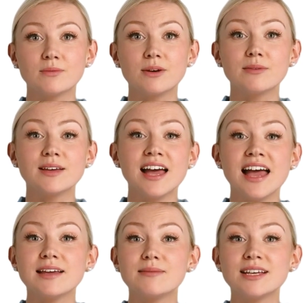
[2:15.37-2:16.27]
P P
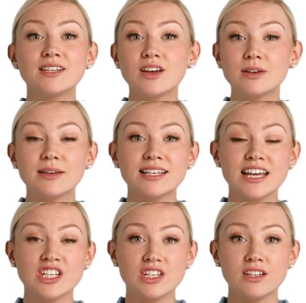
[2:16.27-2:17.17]
A P
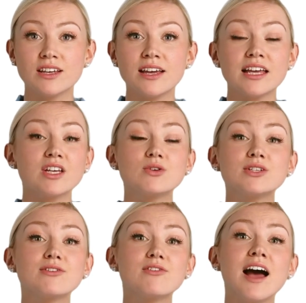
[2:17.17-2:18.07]
documentation includes
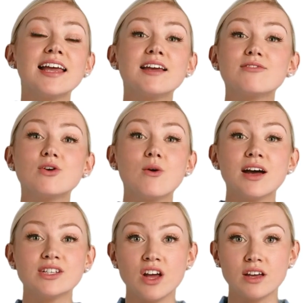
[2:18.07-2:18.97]
a variety of
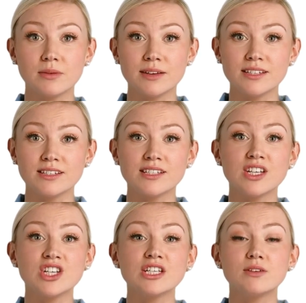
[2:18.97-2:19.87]
required documents,
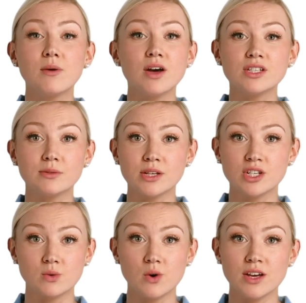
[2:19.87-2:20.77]
such as the part
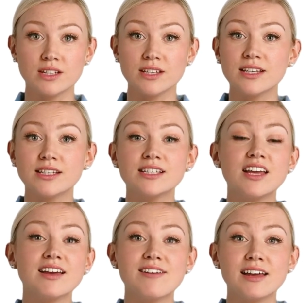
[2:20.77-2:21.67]
submission warrant,
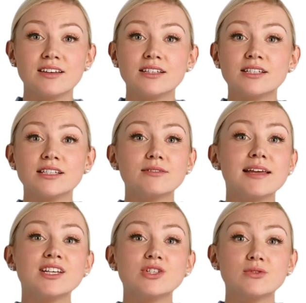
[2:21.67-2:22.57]
design records,
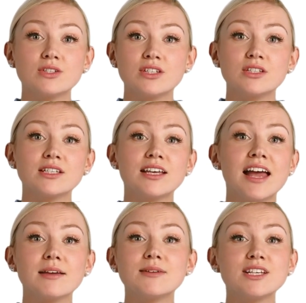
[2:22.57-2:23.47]
dimensional results,
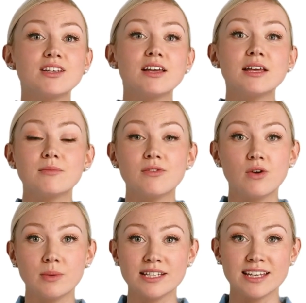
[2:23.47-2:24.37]
and material and
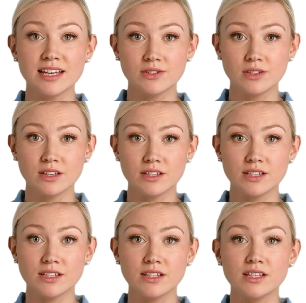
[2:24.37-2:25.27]
performance test
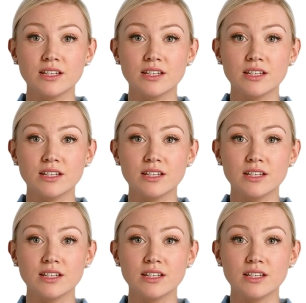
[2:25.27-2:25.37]
results.